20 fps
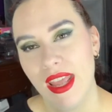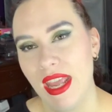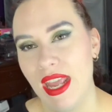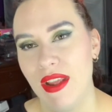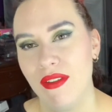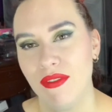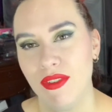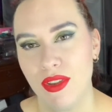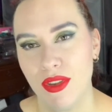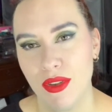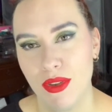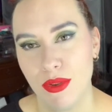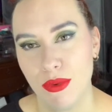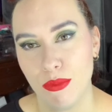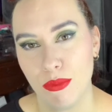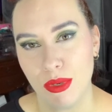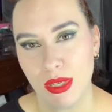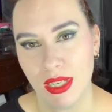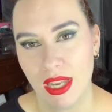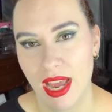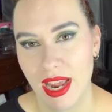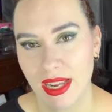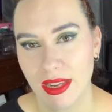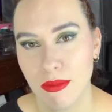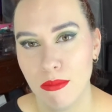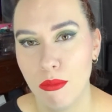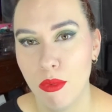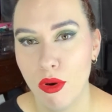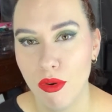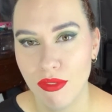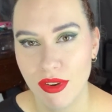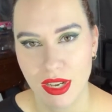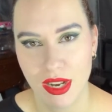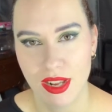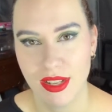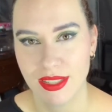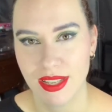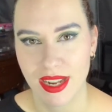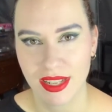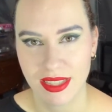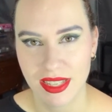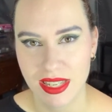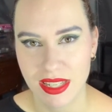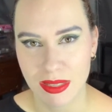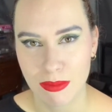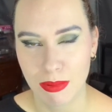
If you would like more videos like this,